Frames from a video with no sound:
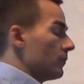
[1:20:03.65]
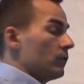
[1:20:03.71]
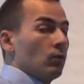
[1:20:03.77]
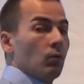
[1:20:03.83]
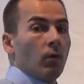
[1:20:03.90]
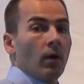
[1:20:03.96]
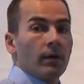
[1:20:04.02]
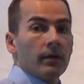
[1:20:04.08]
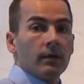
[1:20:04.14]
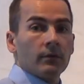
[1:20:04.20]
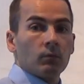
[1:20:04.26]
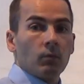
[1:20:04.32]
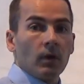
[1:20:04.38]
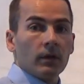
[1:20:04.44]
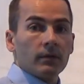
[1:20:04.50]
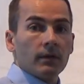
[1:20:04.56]
of U1
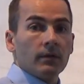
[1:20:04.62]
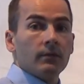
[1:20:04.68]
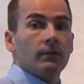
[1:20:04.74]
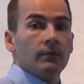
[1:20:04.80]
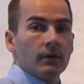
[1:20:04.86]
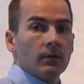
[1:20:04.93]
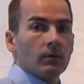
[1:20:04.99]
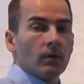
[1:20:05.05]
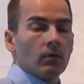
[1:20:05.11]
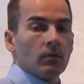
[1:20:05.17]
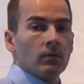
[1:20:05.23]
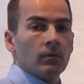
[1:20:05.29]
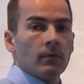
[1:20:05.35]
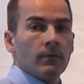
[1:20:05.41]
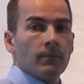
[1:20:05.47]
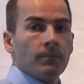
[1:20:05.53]
is what? It's
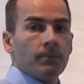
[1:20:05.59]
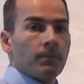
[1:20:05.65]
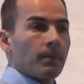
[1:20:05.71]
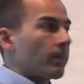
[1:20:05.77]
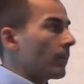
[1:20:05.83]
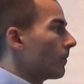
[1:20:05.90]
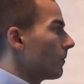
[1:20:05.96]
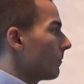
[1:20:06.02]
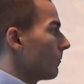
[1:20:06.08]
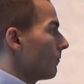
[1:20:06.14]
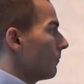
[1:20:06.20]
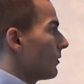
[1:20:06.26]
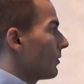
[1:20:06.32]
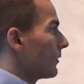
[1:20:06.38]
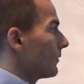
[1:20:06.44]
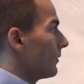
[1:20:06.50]
0.
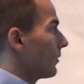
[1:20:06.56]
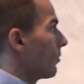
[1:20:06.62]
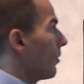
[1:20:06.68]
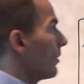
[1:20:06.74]
Because